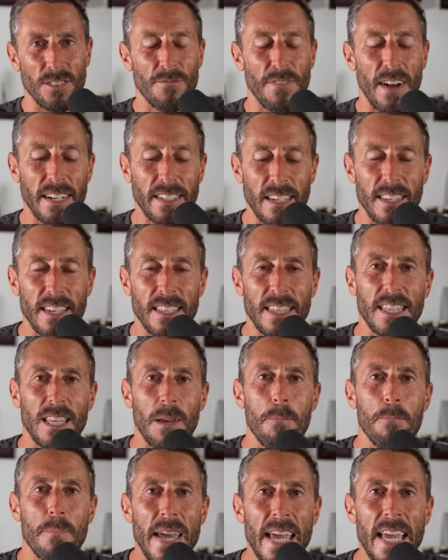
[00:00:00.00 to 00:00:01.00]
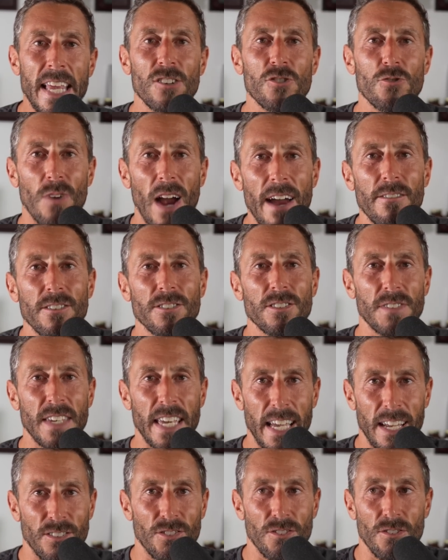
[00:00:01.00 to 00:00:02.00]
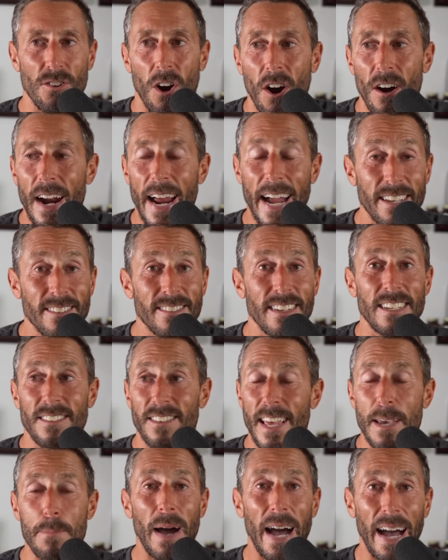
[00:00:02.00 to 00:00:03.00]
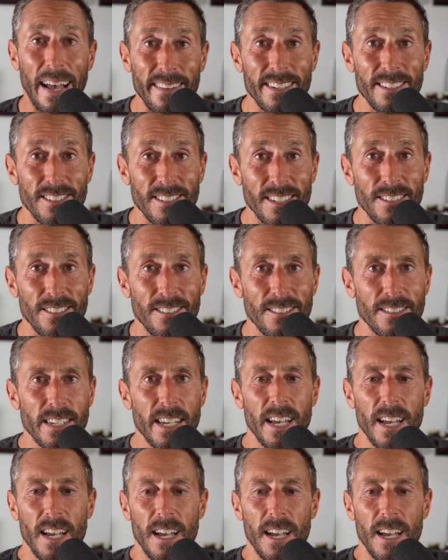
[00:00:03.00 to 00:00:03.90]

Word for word: In fact, I think that the main drivers of cancer are excess lipolysis,